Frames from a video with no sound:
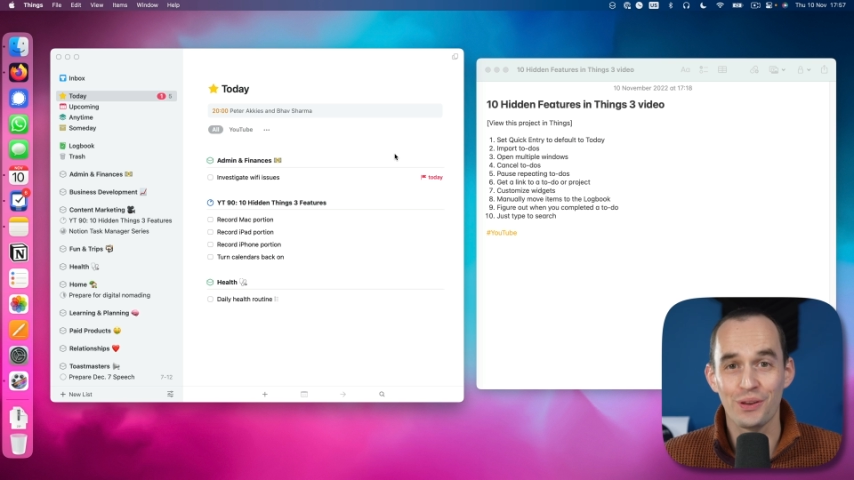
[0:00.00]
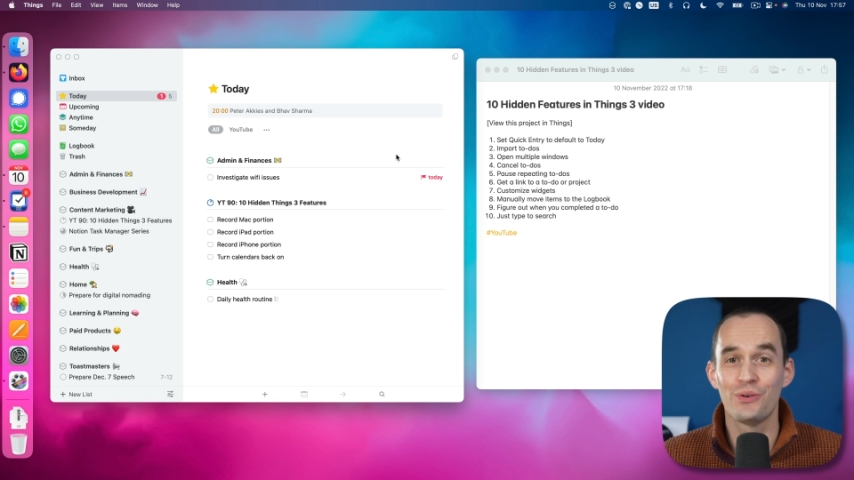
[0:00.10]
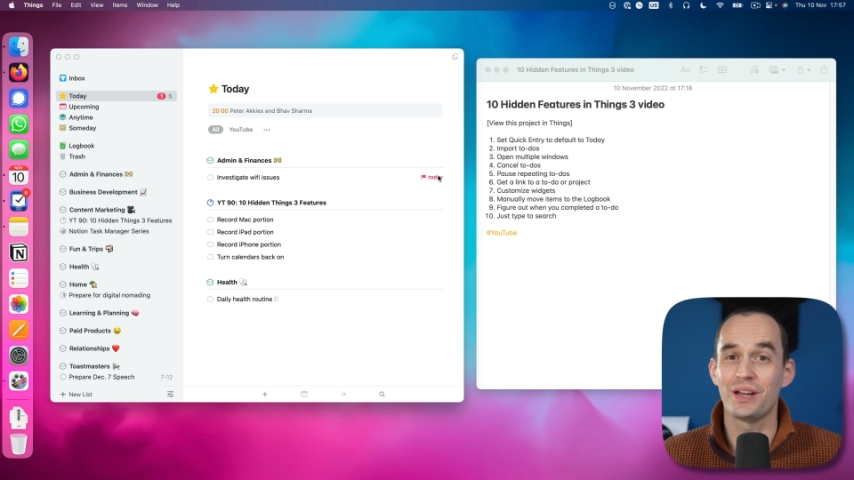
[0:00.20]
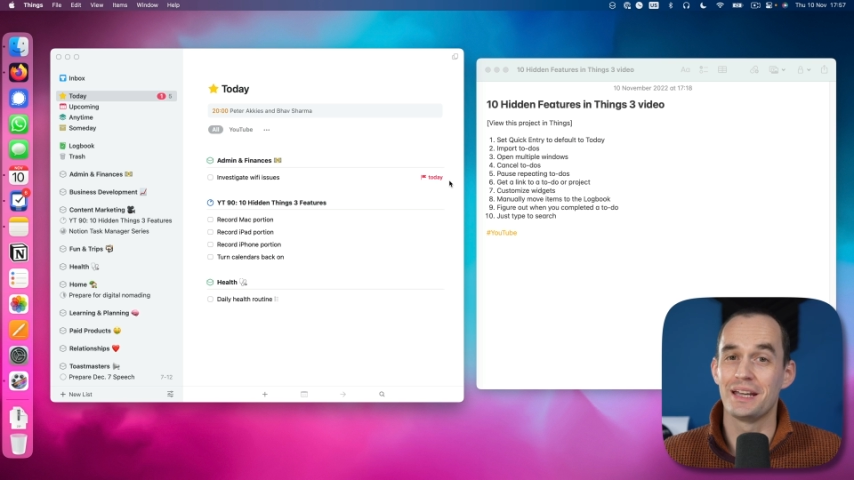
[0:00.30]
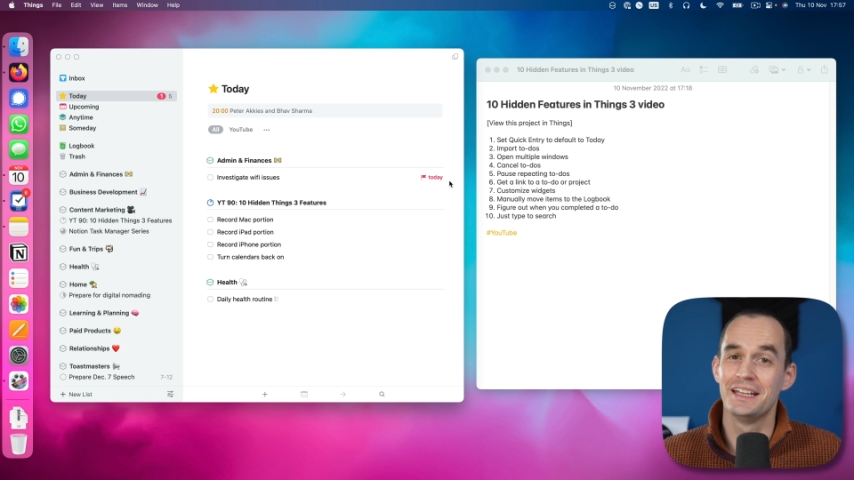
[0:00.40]

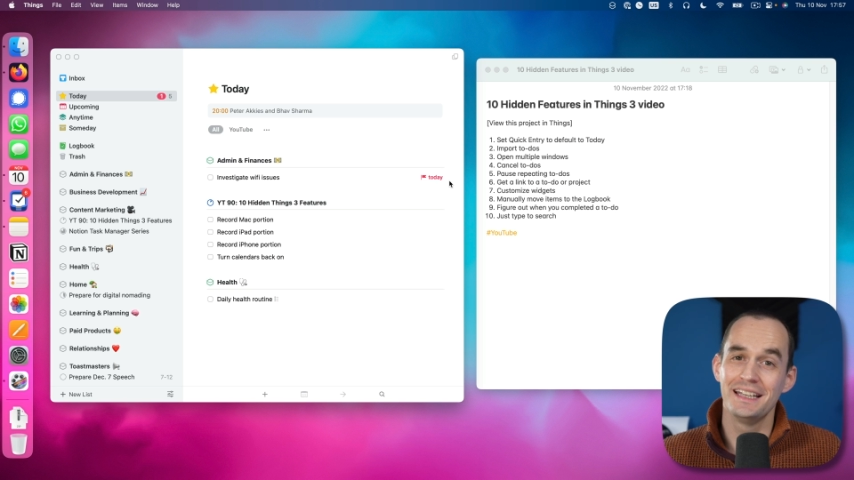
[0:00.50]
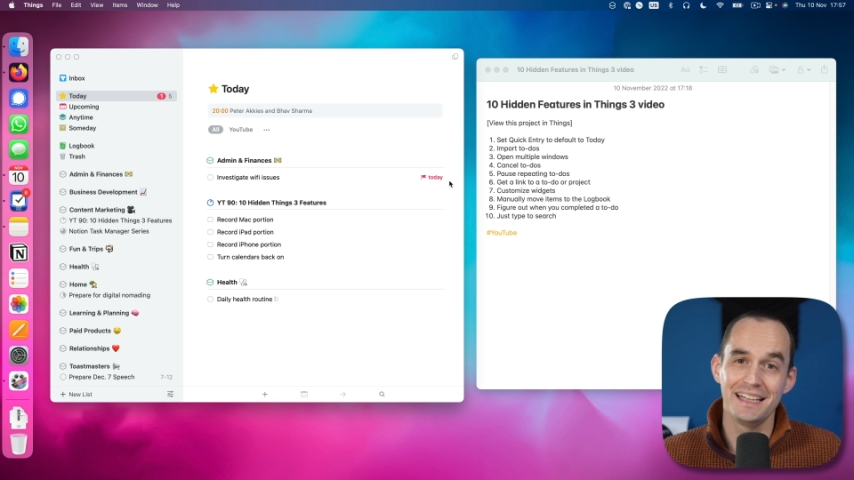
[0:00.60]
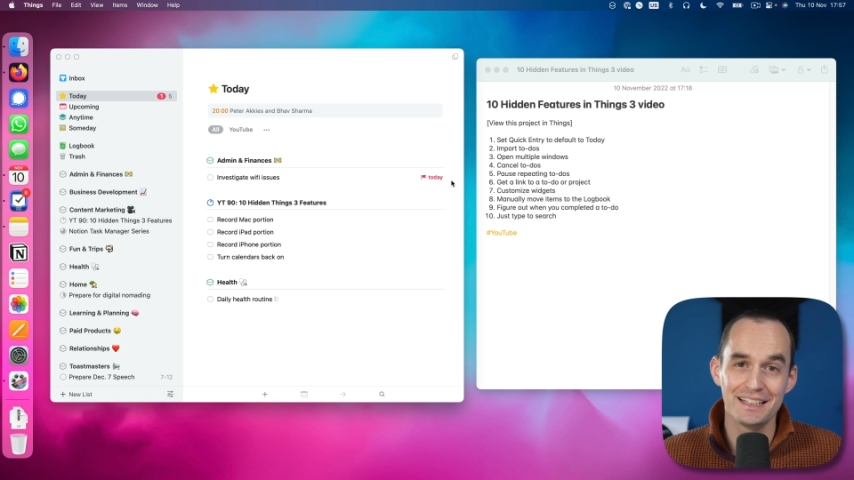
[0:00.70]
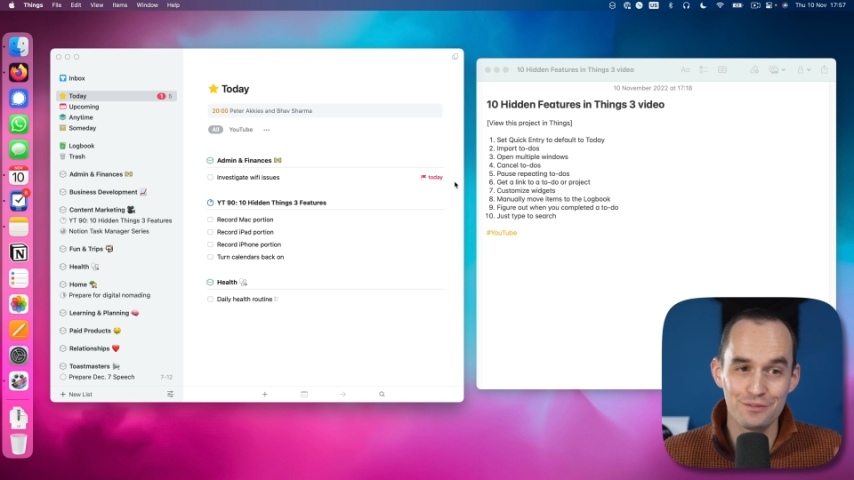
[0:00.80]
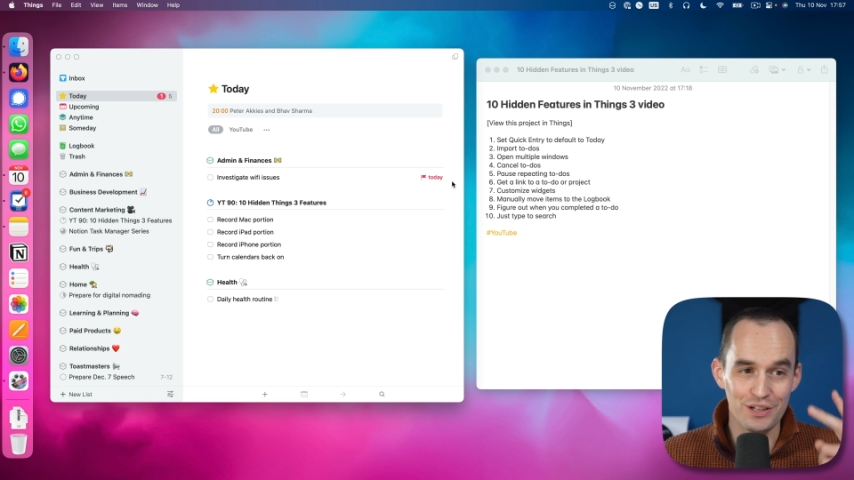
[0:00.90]
Okay,
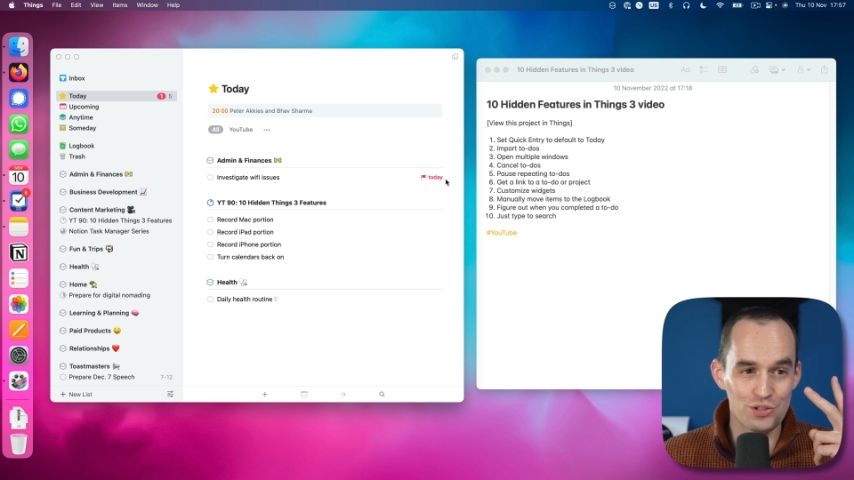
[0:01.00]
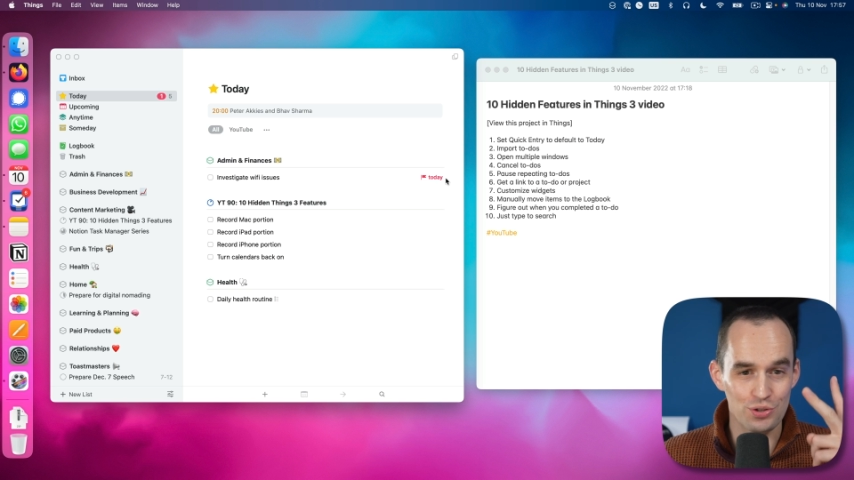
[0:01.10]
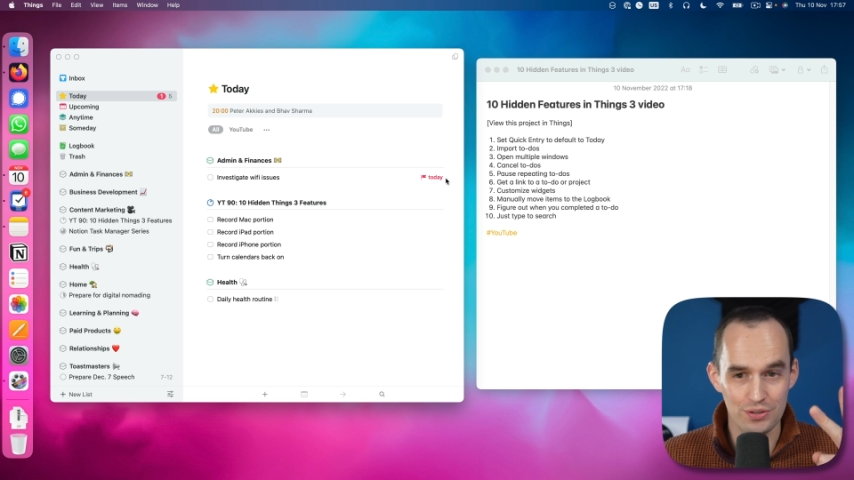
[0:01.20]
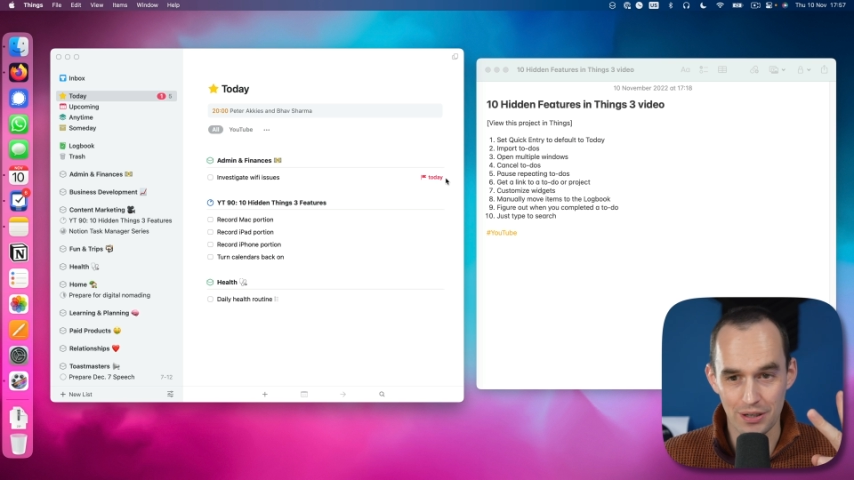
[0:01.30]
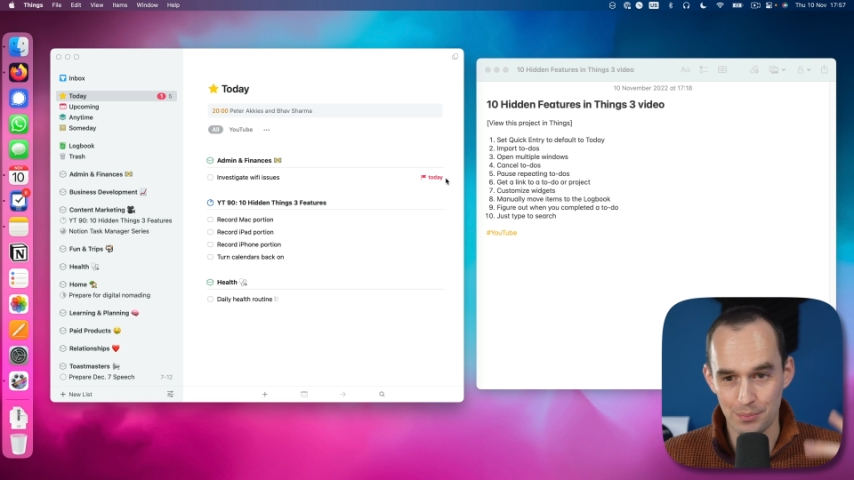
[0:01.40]
hidden
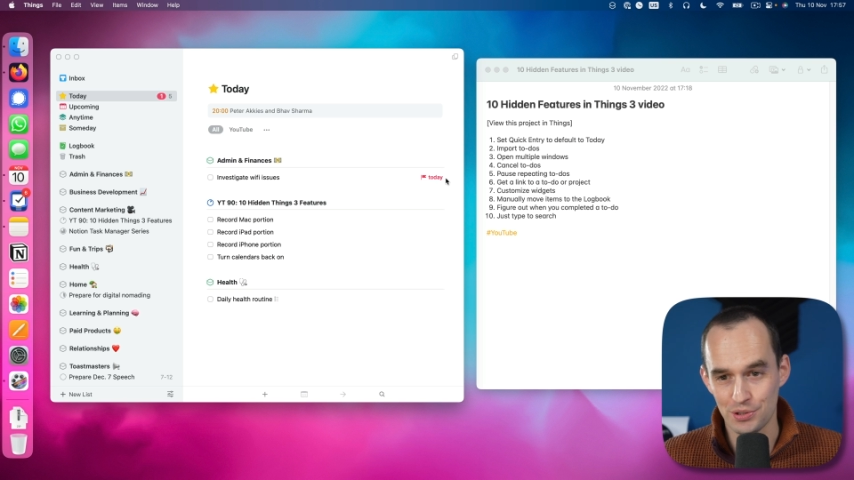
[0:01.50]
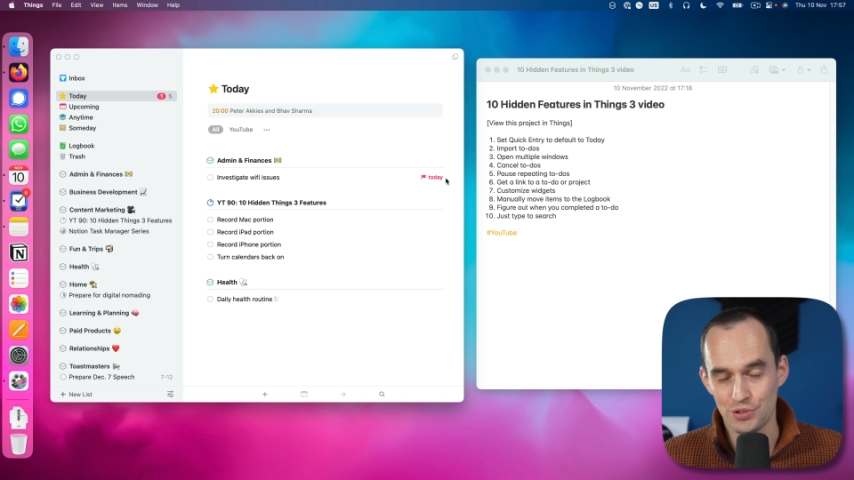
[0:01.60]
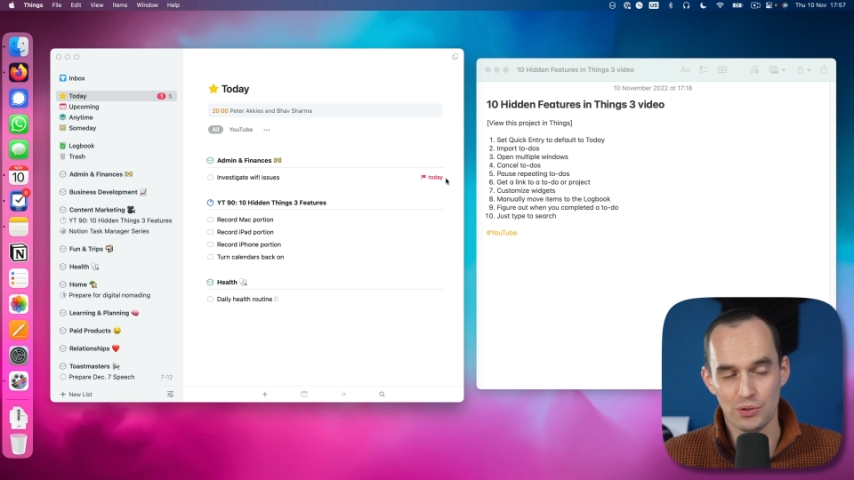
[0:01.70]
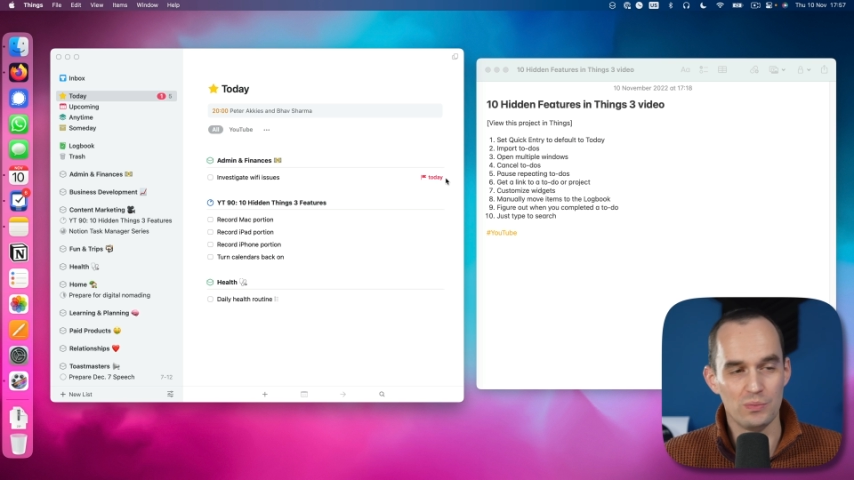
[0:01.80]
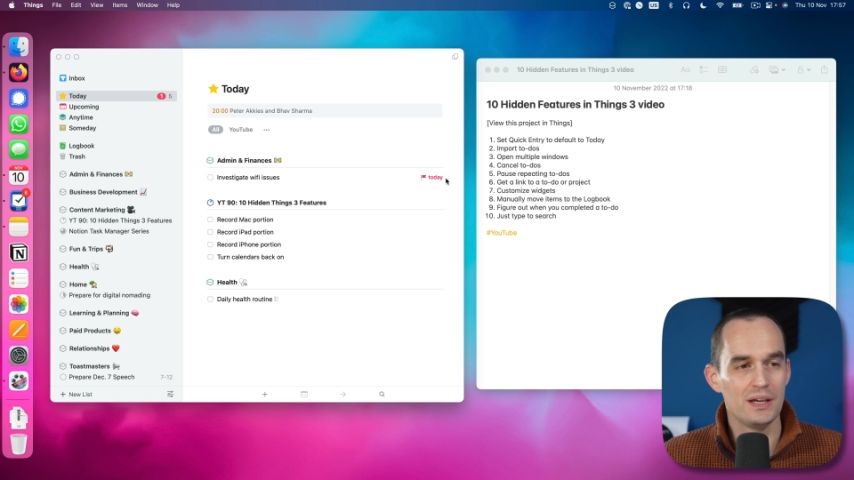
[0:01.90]
feature number
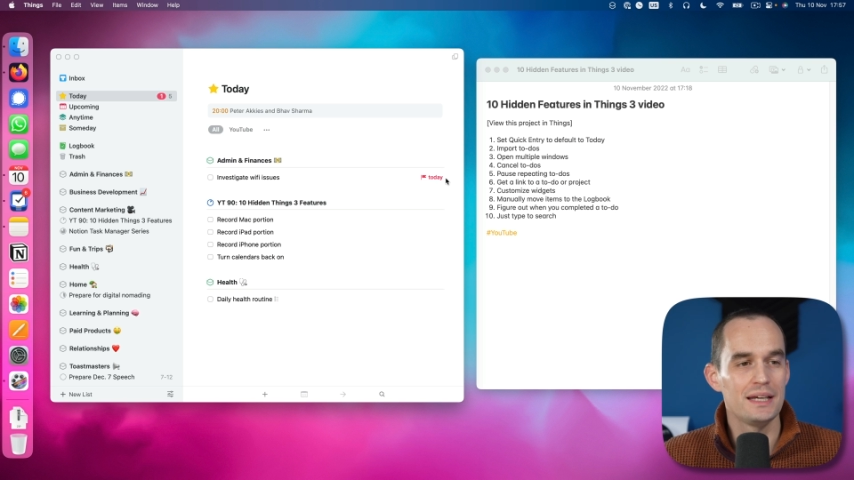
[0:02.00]
two